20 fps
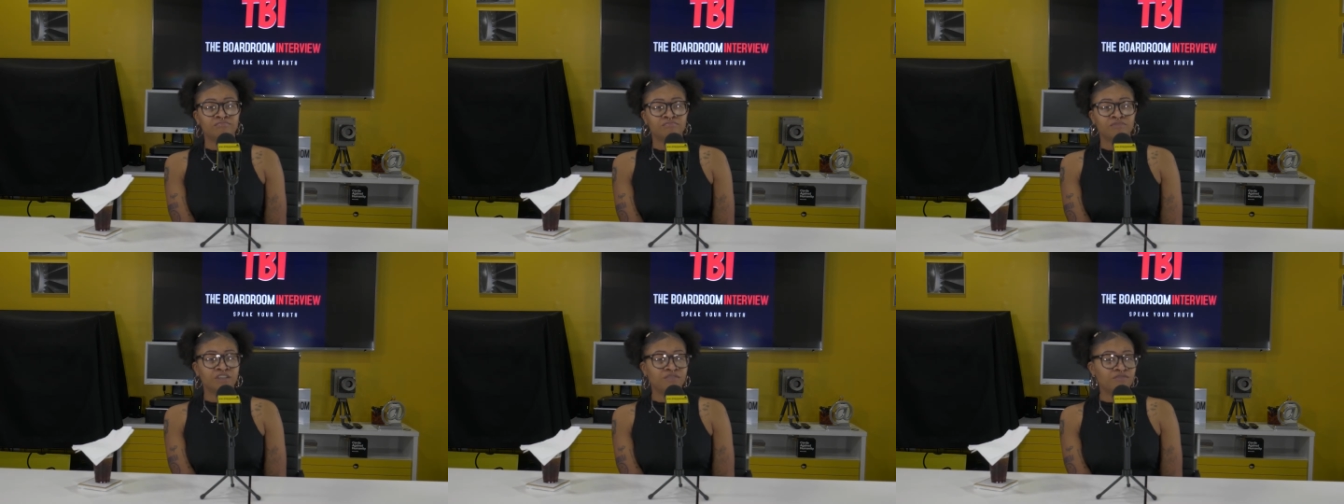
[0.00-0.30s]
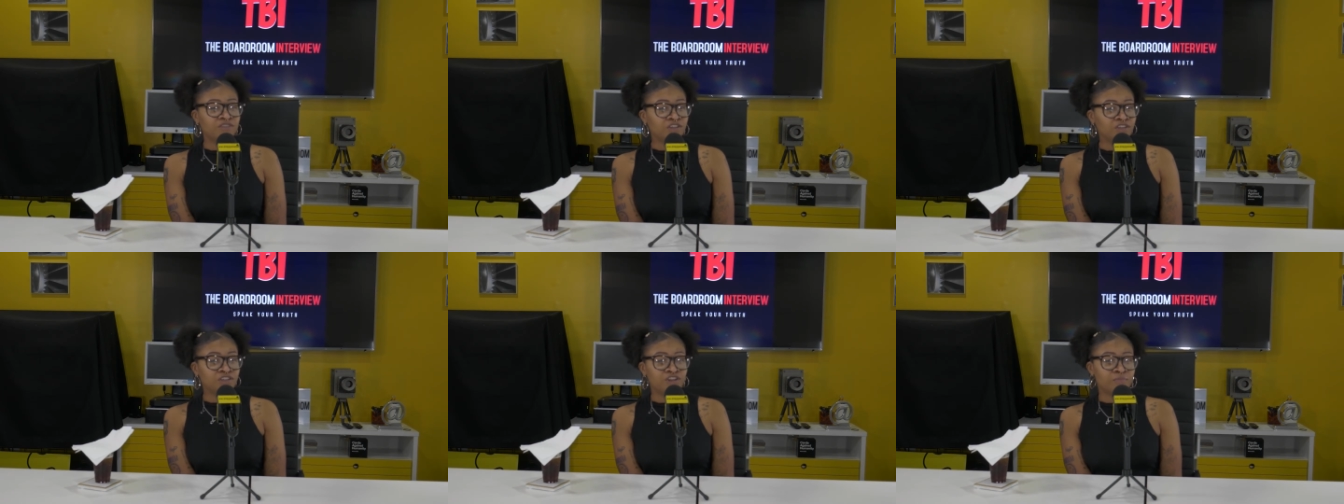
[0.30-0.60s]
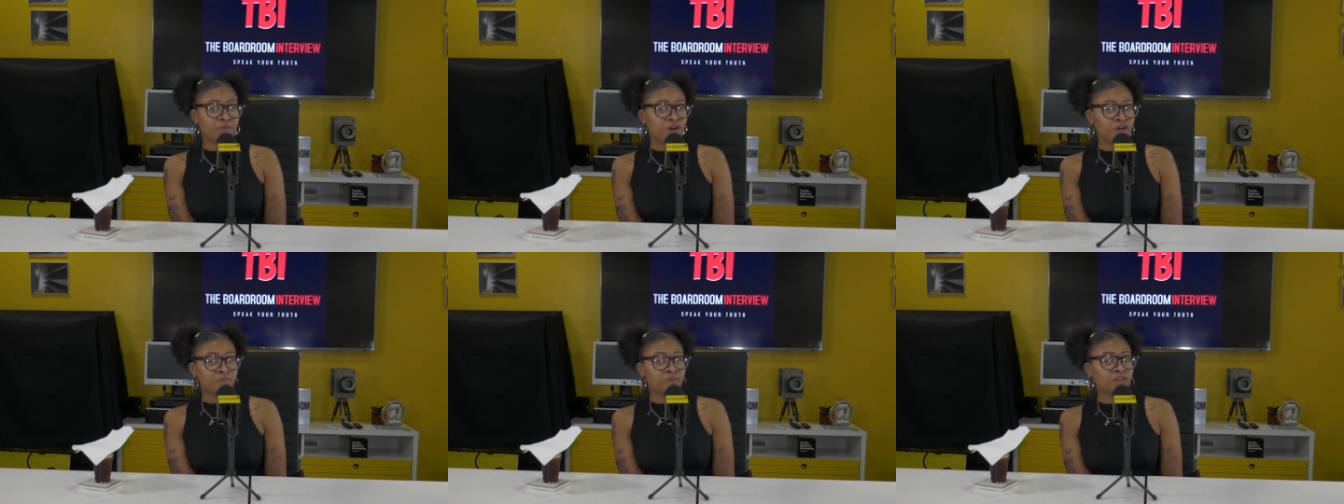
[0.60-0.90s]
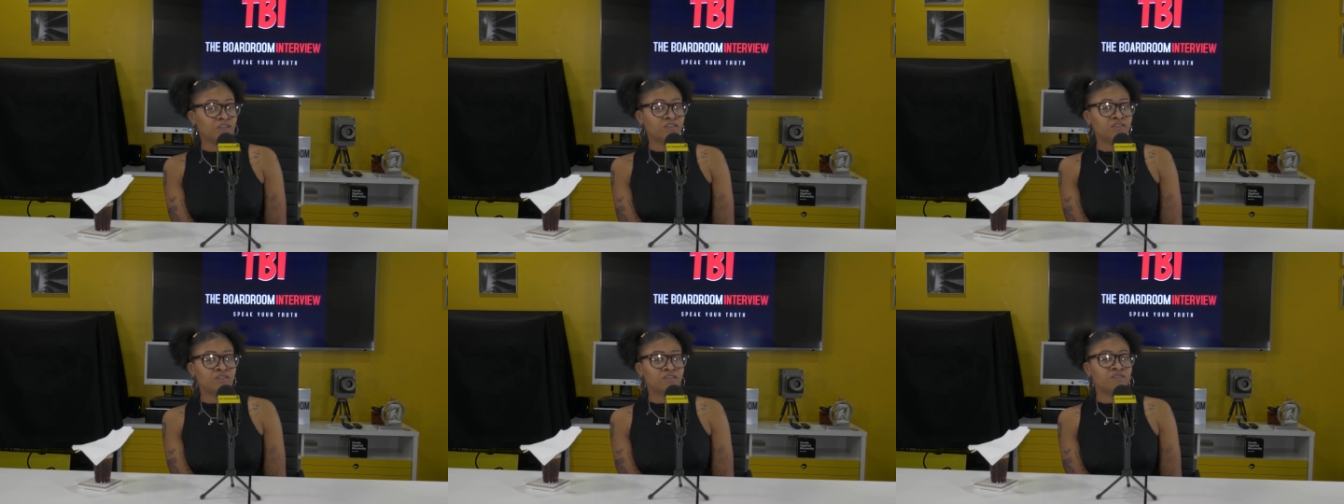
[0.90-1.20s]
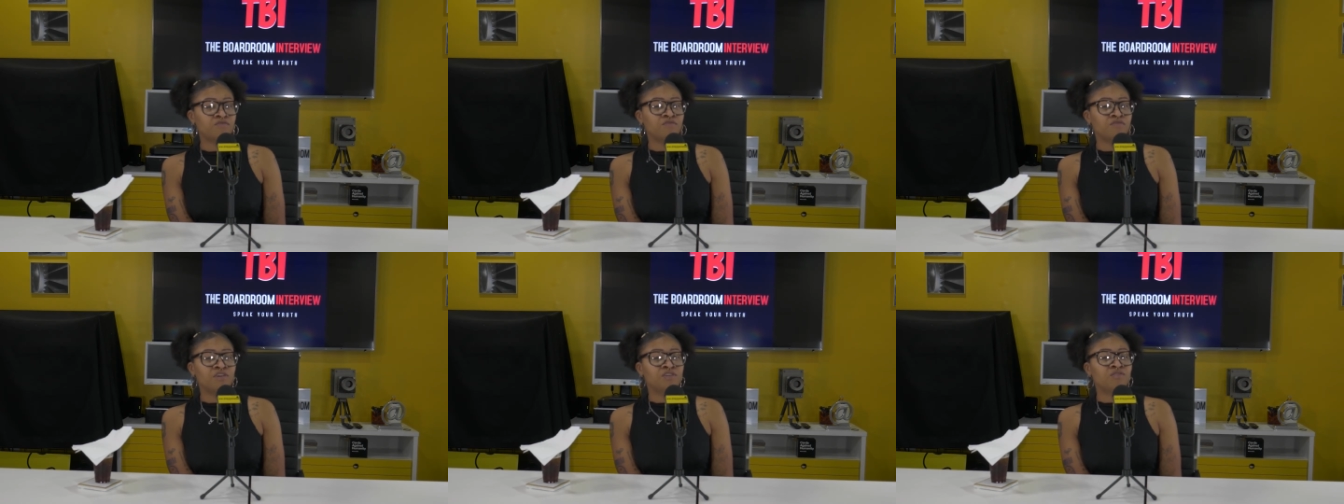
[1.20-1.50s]
living your purpose,
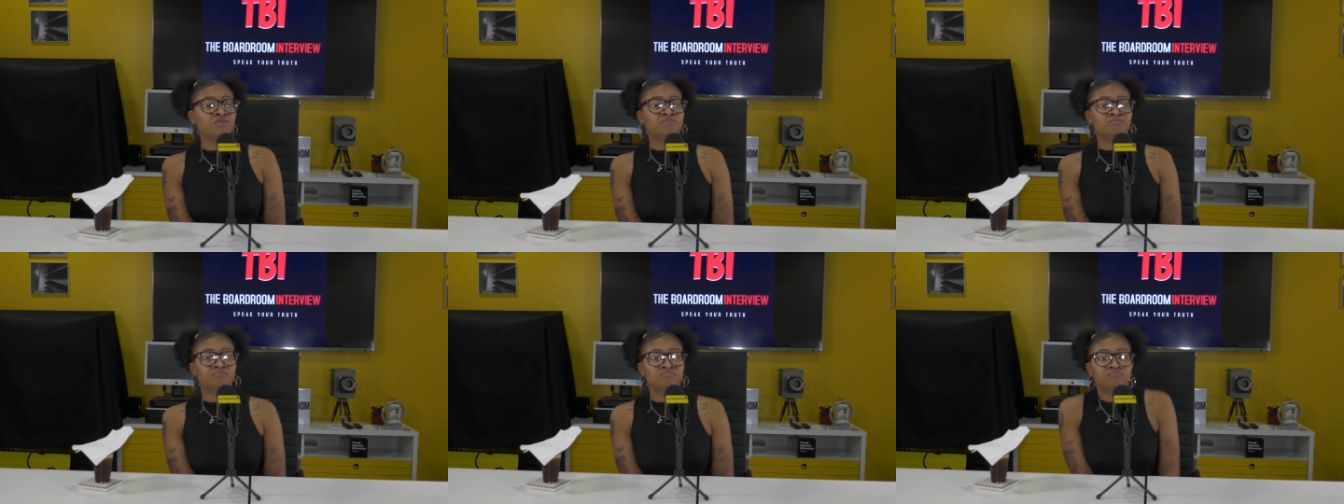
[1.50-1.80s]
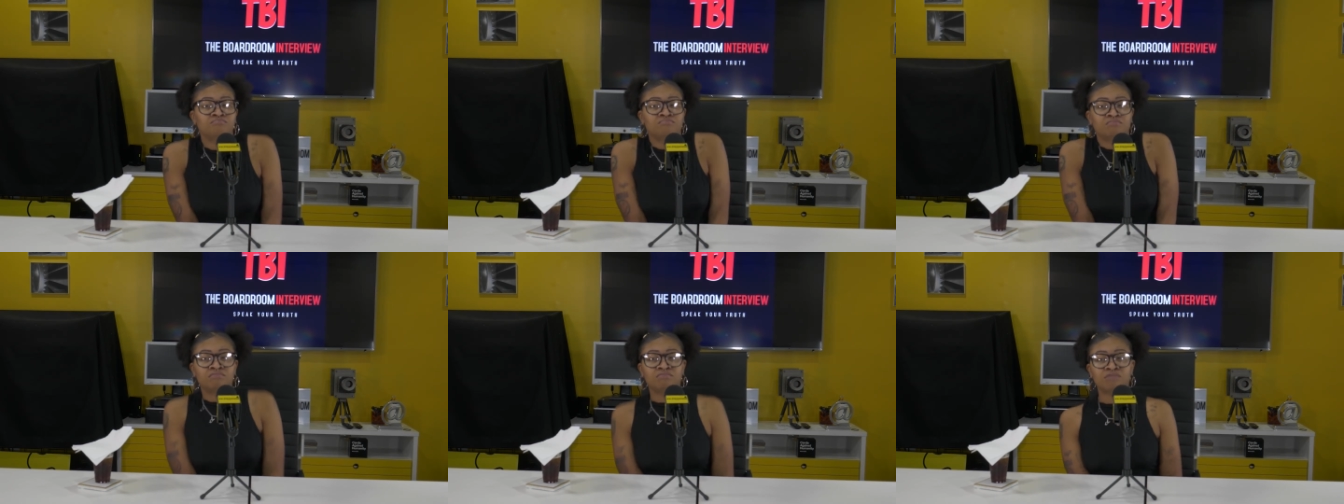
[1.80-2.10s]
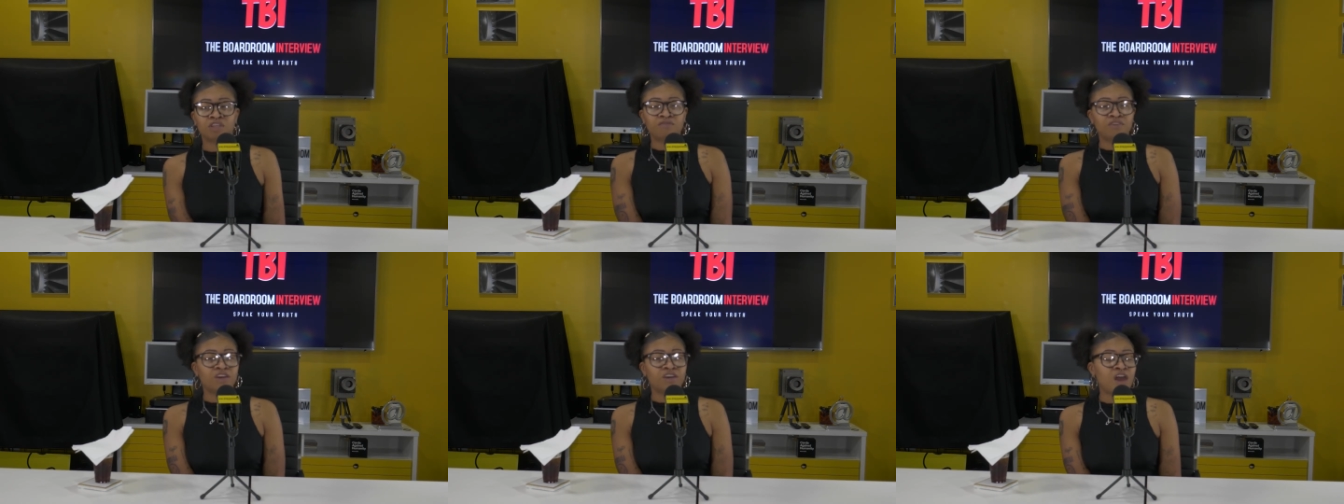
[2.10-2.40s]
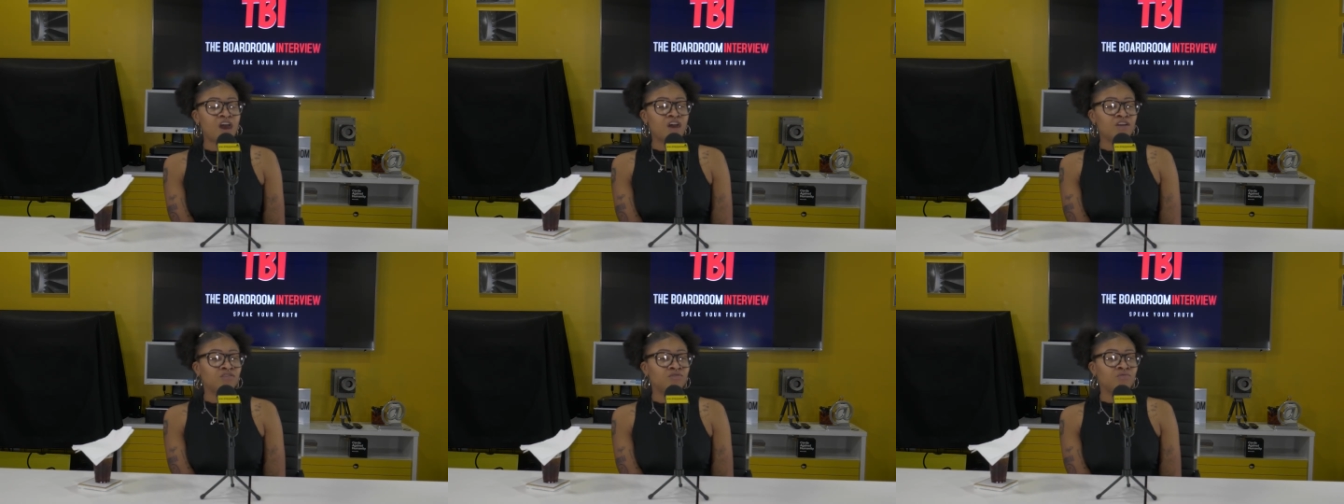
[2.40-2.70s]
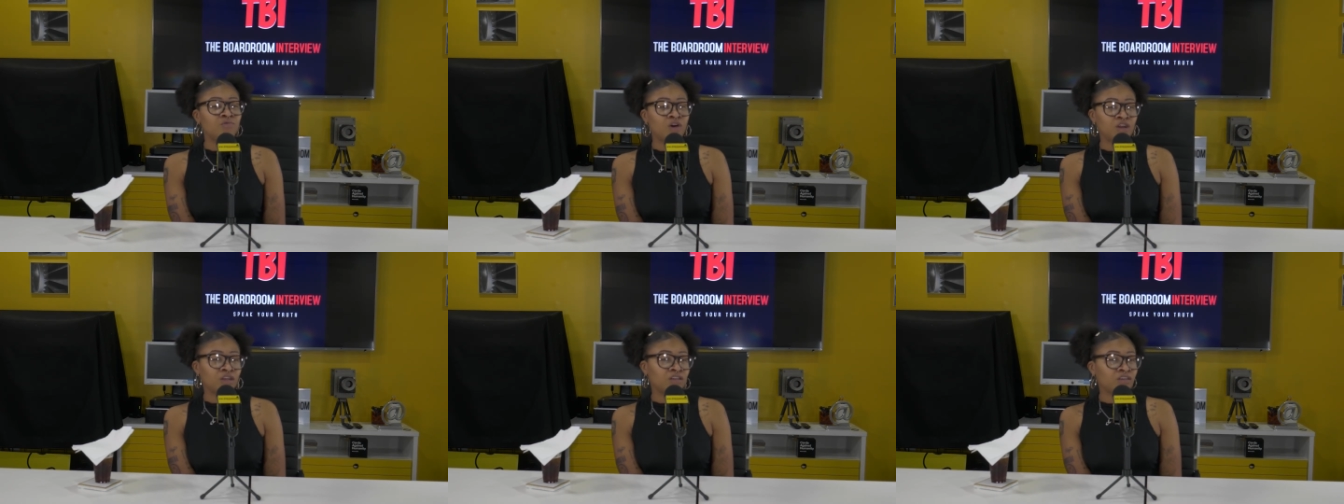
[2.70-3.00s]
living living how you
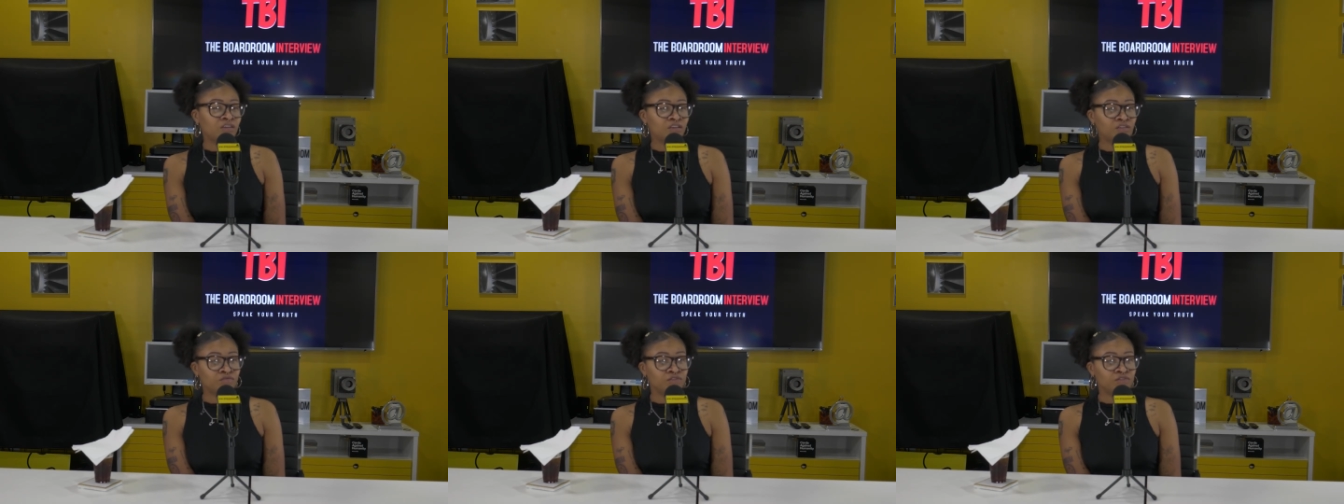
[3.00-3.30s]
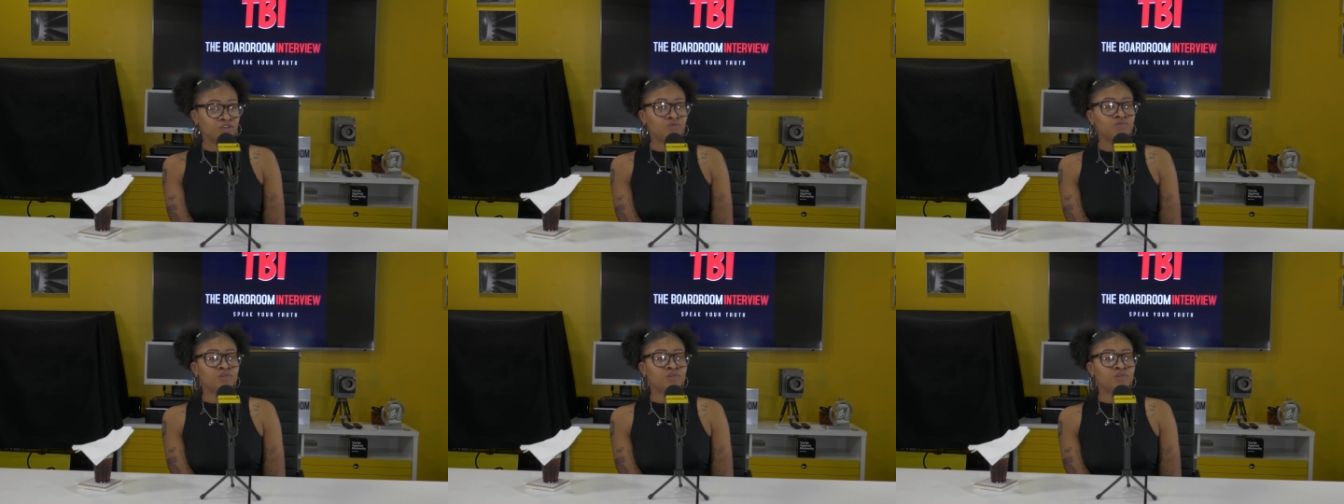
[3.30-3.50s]
want to live, do